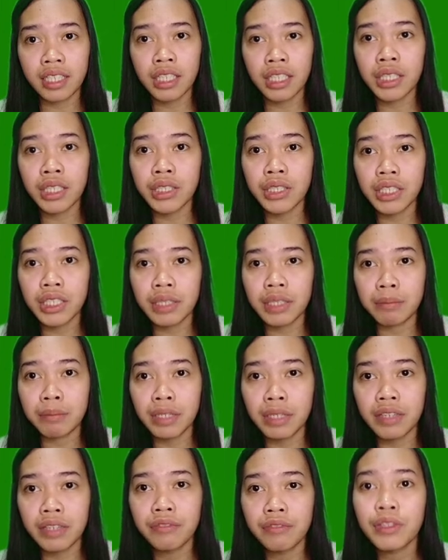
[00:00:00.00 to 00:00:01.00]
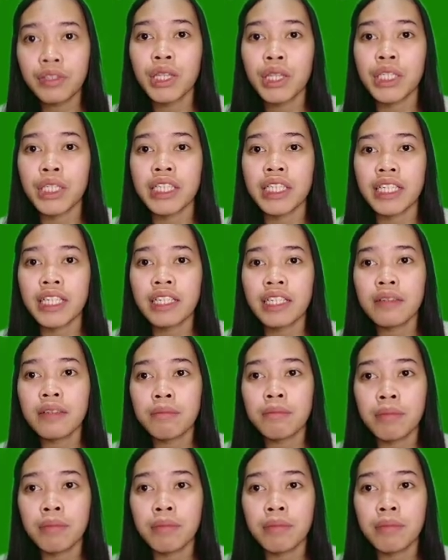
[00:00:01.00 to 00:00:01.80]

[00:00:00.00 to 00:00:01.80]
including meaningful learning,